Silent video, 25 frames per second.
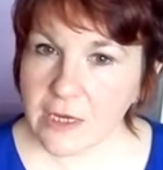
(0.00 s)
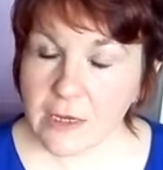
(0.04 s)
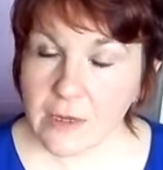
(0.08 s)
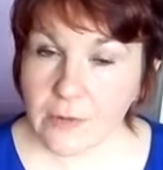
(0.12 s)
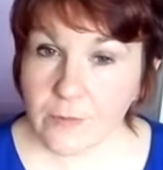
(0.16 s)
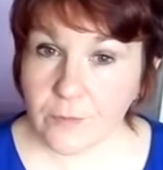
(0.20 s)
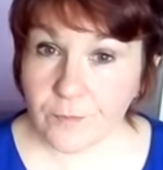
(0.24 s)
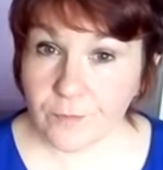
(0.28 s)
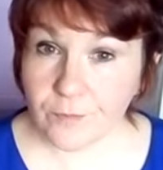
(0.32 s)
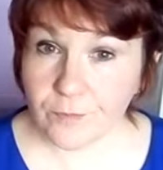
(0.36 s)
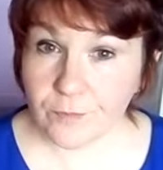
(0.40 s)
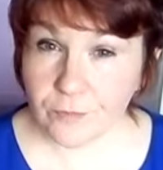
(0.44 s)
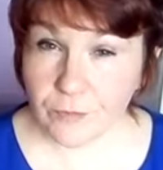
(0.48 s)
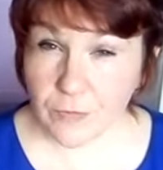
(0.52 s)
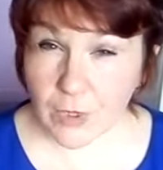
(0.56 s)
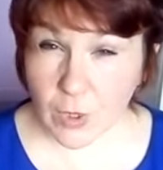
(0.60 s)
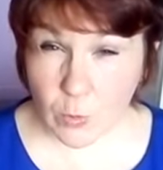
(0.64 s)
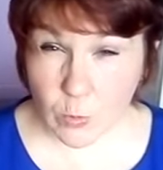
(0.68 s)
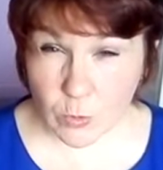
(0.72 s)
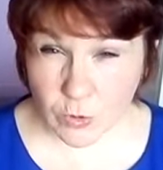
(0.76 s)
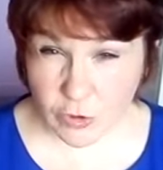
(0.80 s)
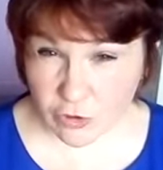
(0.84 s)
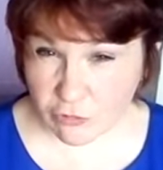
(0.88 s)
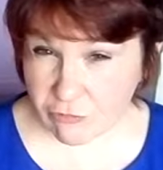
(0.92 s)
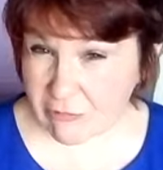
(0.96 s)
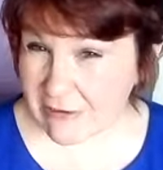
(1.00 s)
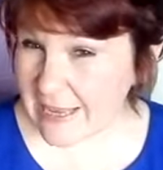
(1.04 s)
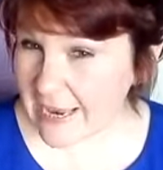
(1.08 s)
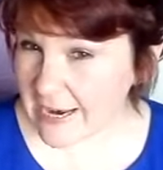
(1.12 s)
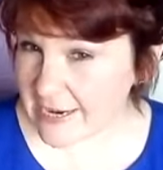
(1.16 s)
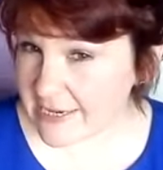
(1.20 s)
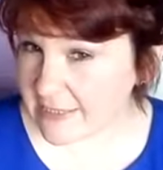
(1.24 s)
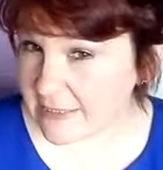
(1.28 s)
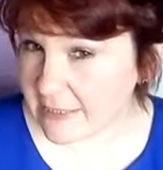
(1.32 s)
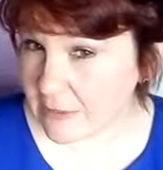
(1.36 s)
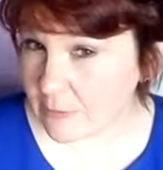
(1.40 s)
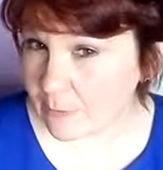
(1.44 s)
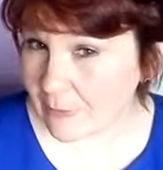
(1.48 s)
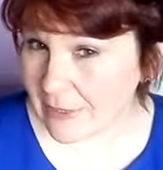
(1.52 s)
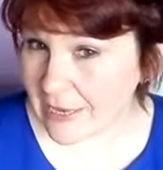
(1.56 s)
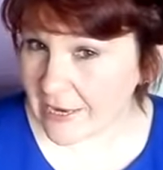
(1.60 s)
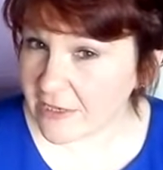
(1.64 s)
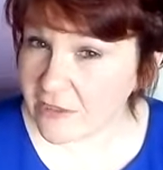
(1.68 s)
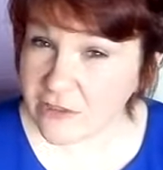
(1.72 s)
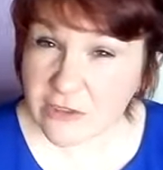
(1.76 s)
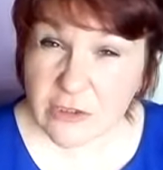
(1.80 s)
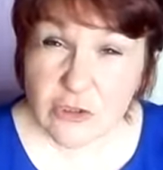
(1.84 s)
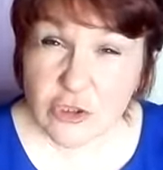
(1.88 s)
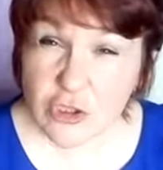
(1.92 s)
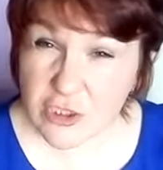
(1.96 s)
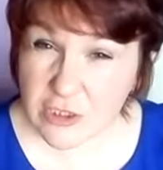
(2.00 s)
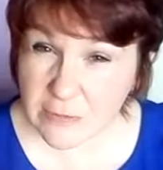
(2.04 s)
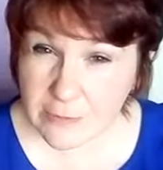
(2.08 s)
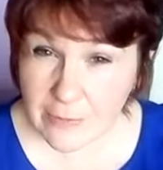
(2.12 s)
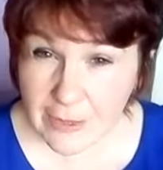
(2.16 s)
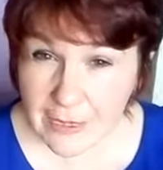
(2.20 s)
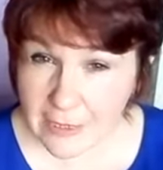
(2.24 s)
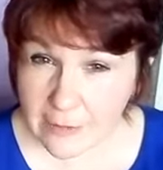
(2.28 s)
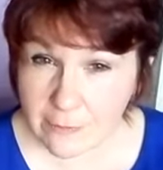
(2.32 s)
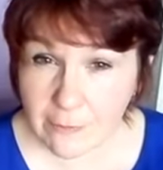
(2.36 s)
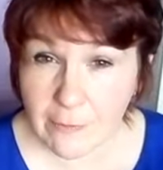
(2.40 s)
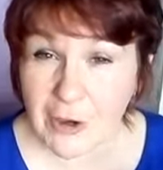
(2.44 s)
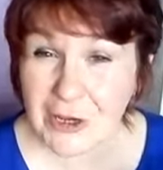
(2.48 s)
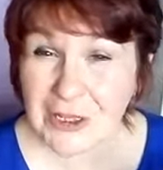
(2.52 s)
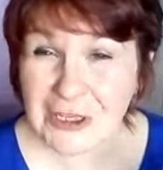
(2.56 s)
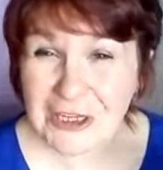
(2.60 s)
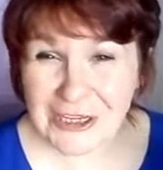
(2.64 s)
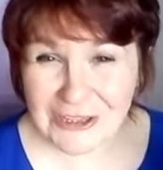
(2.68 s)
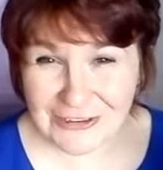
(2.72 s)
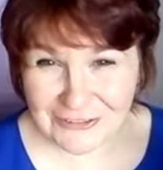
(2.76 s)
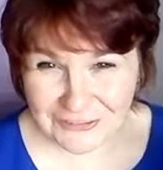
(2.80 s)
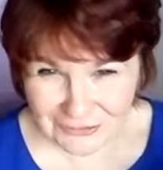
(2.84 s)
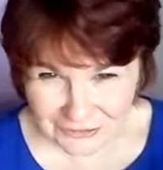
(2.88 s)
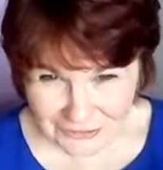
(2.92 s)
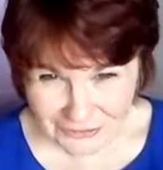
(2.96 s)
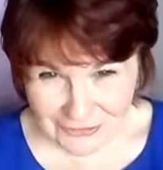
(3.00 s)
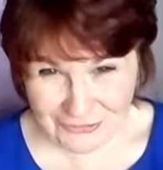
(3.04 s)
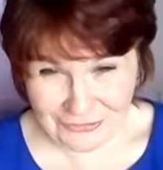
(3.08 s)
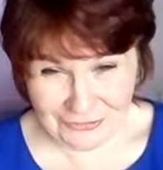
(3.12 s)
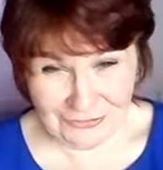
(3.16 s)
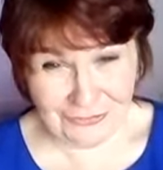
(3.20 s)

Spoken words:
I want a relaxing blend just to make my life